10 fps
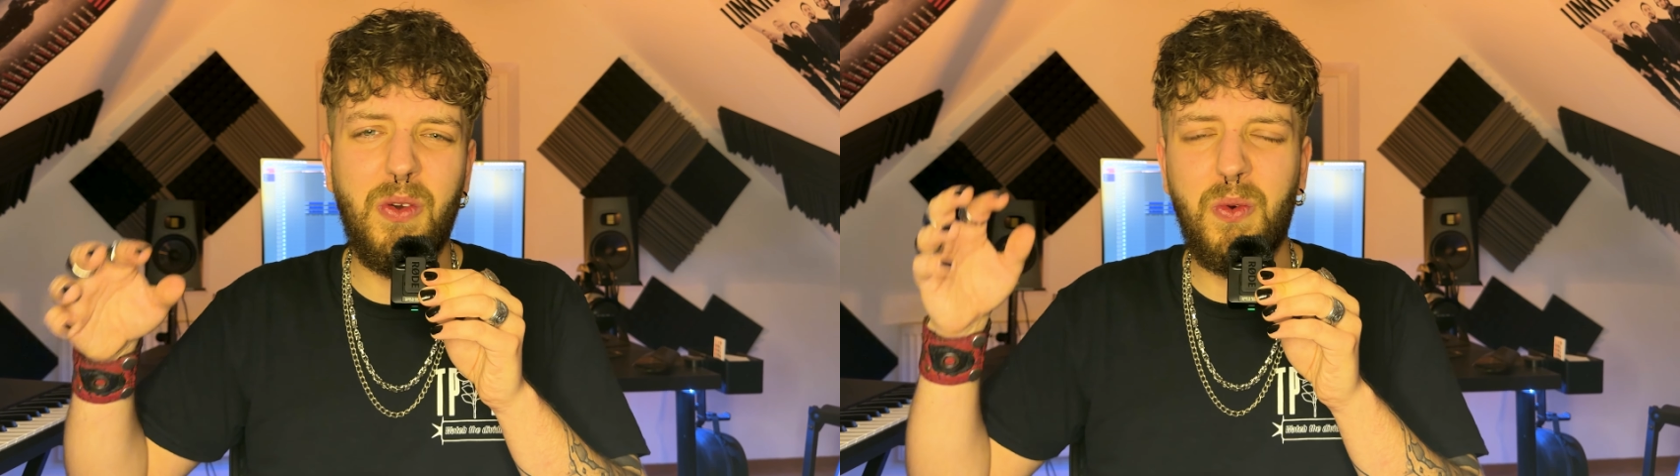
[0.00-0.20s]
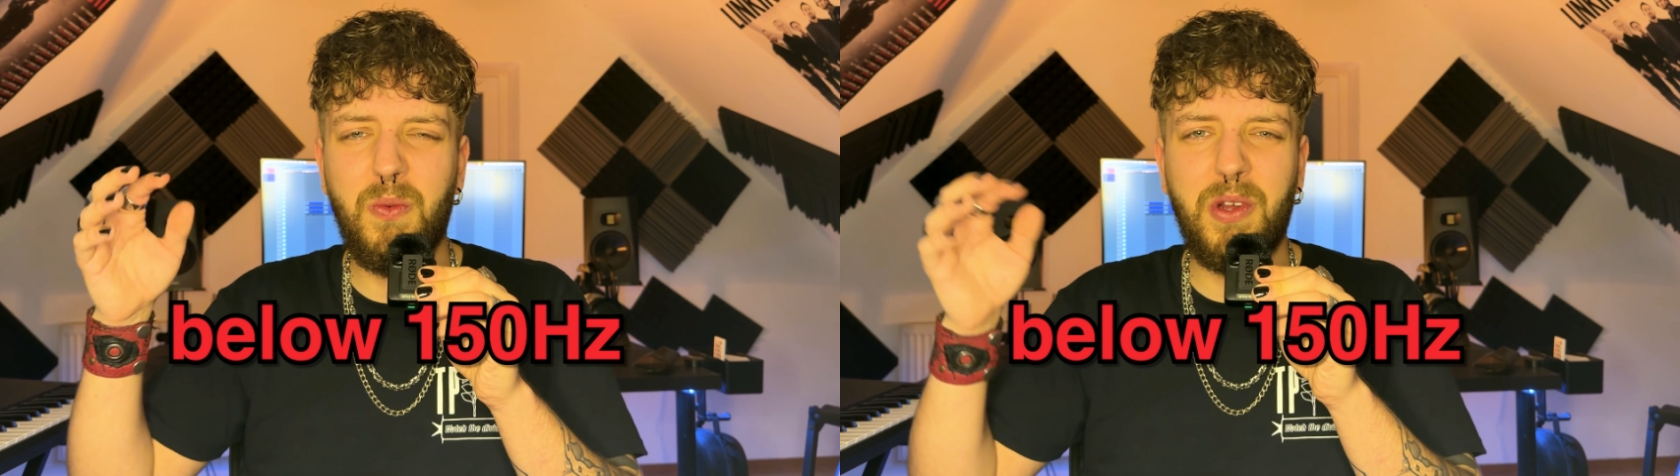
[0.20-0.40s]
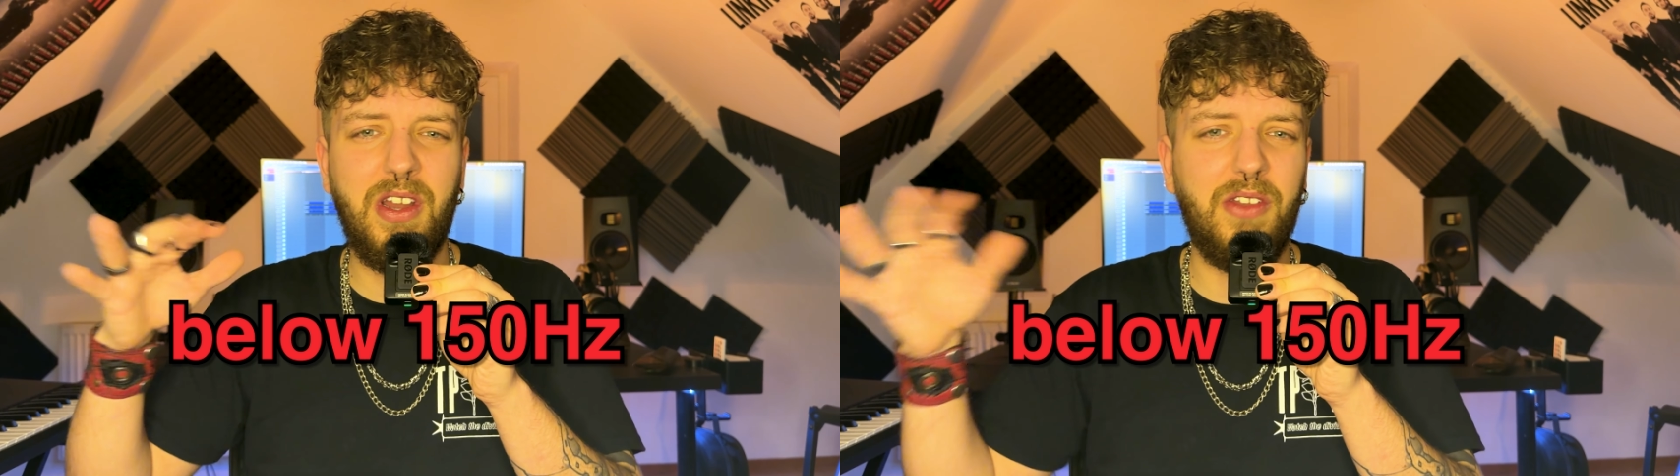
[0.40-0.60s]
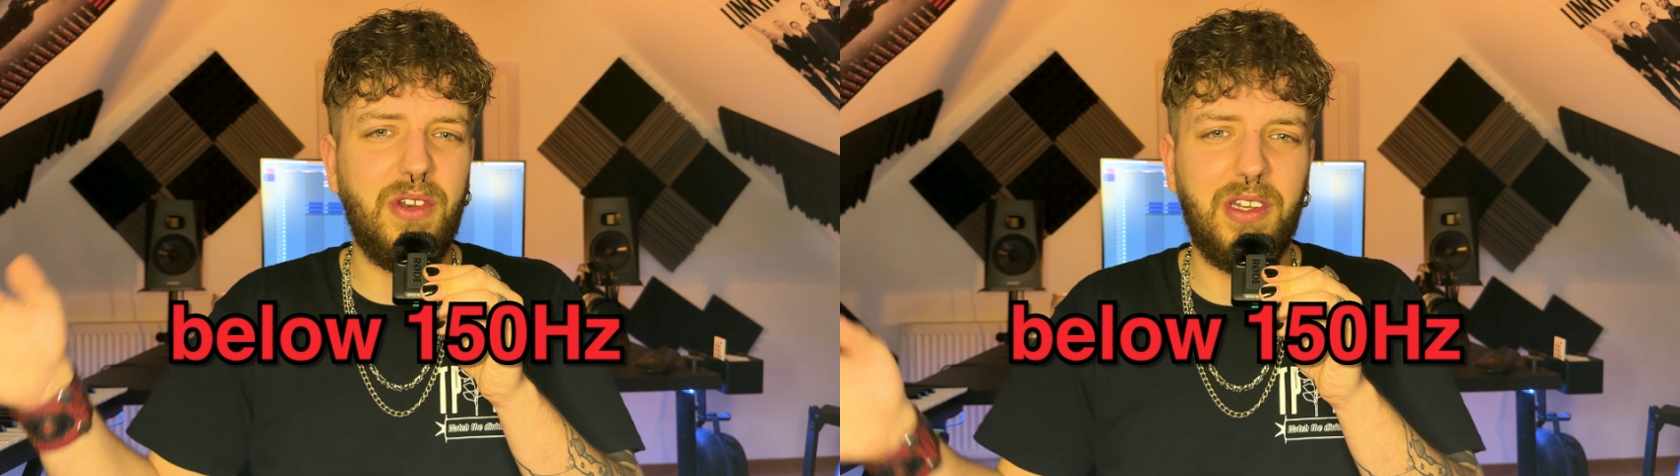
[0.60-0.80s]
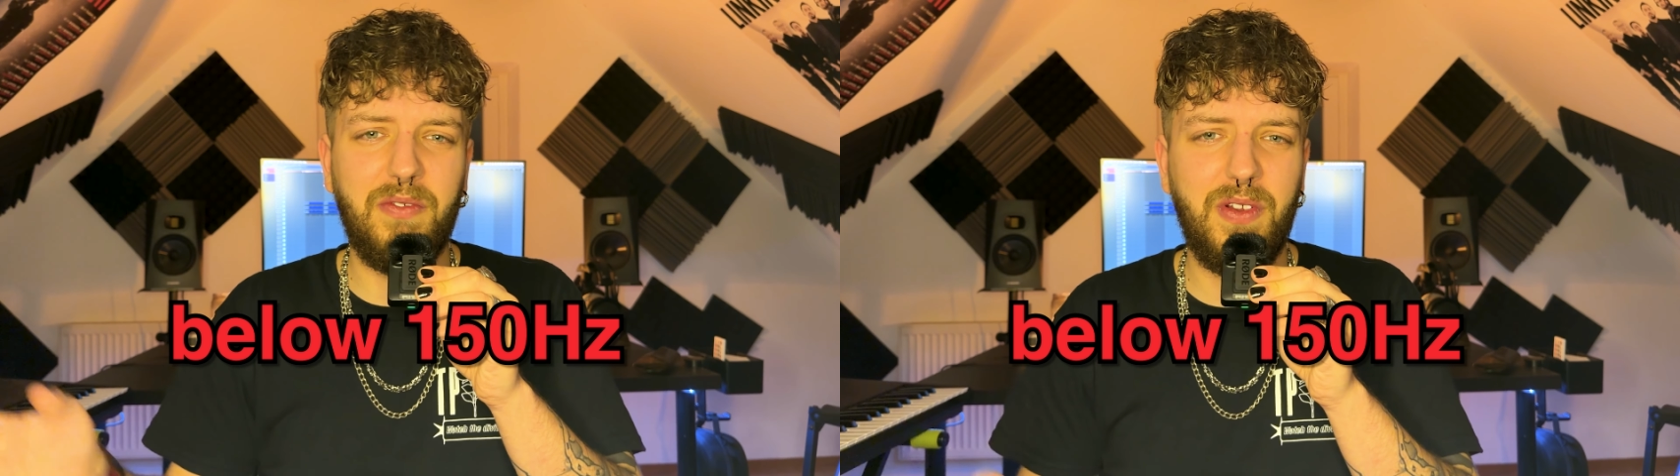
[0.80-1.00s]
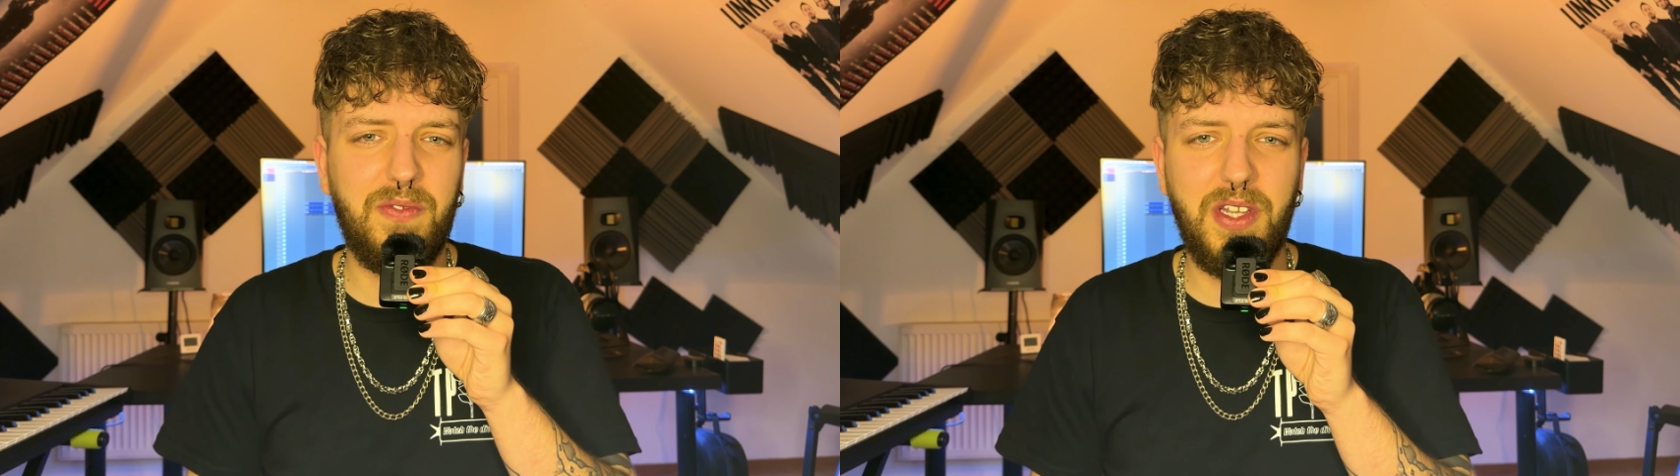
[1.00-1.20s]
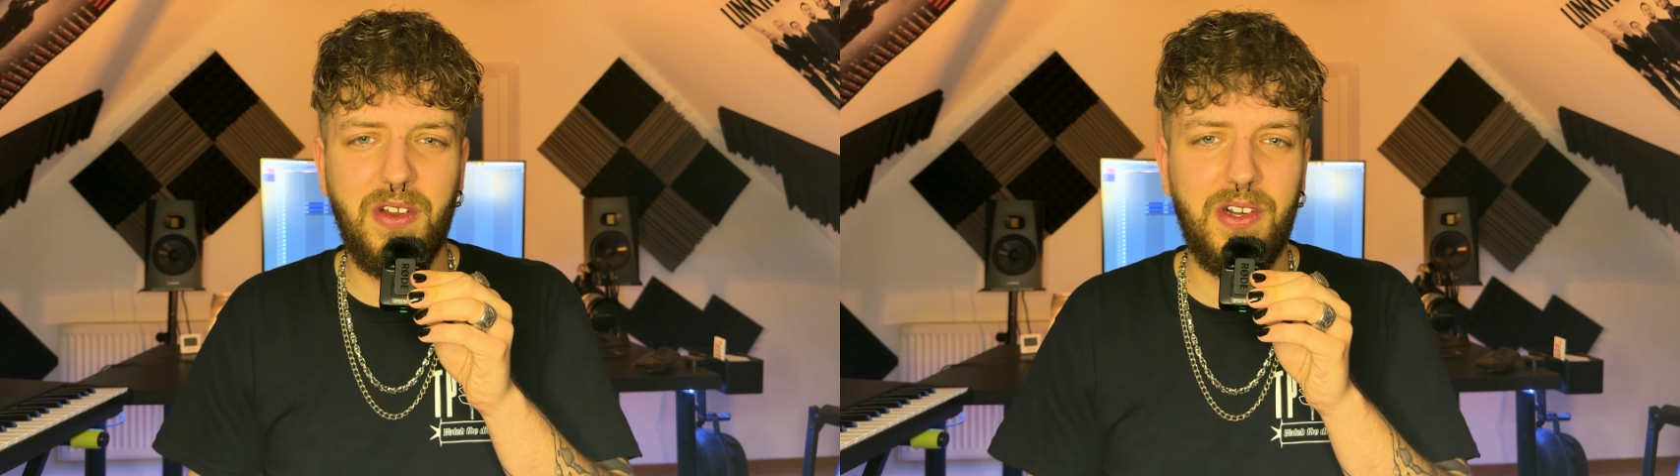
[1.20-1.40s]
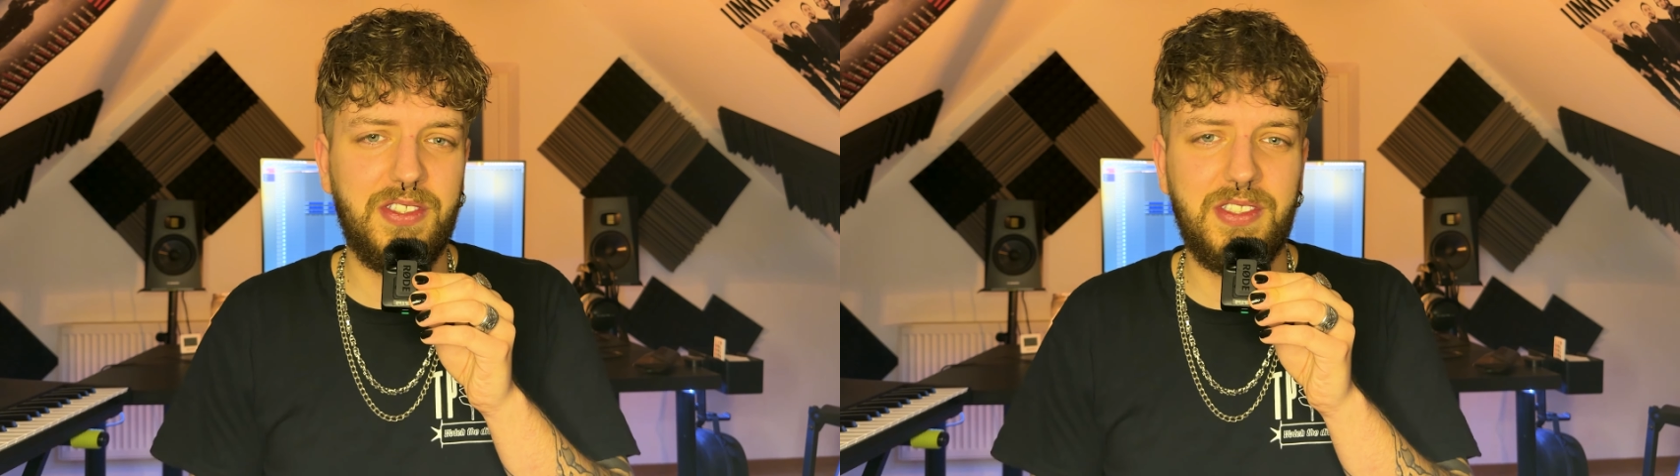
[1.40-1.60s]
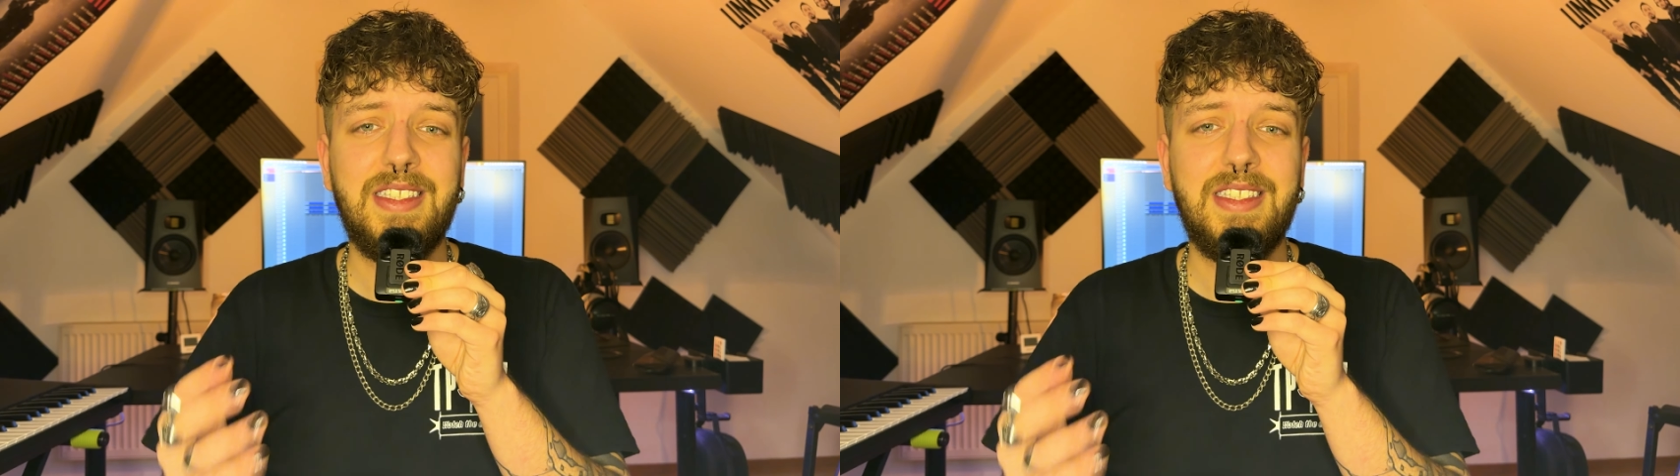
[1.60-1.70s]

150 Hz.